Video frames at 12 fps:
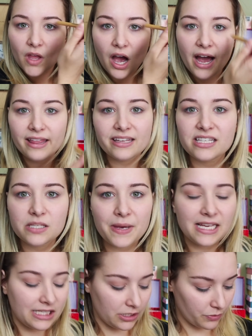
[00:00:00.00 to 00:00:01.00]
eyelid
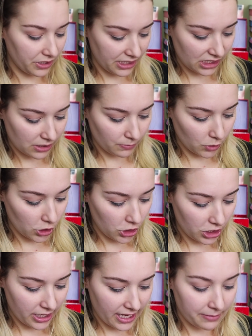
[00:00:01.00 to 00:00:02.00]
space is really
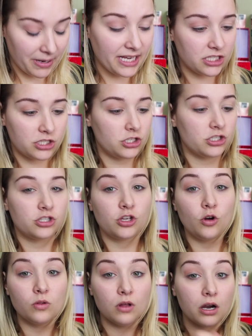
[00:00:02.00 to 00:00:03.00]
small, and mine's just
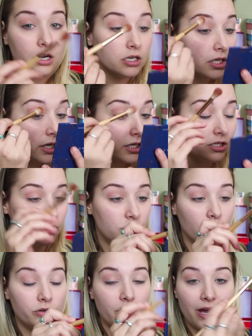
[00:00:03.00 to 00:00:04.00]
so large, and I just
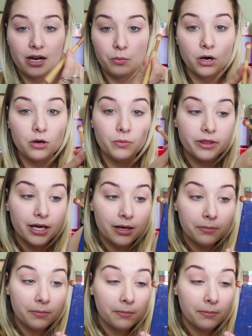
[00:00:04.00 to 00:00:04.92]
don't know how to work with it.